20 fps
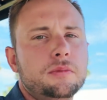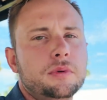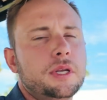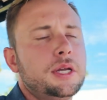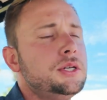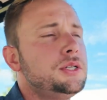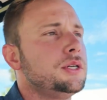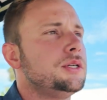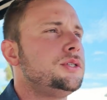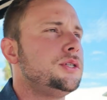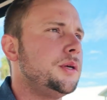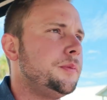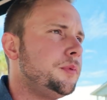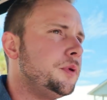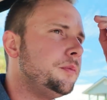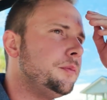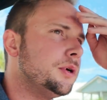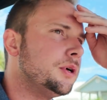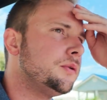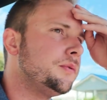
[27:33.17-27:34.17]
relationship you
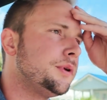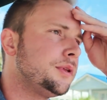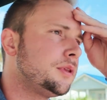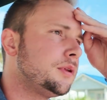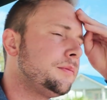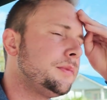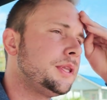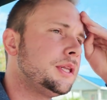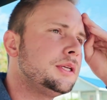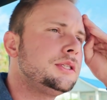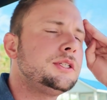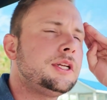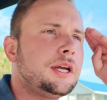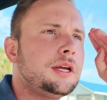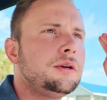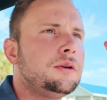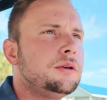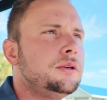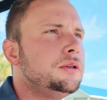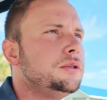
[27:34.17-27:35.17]
build with them and the
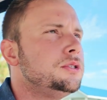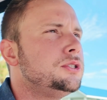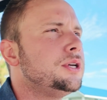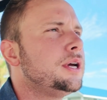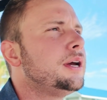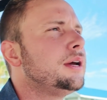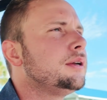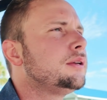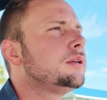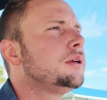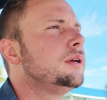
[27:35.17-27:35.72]
standard you set.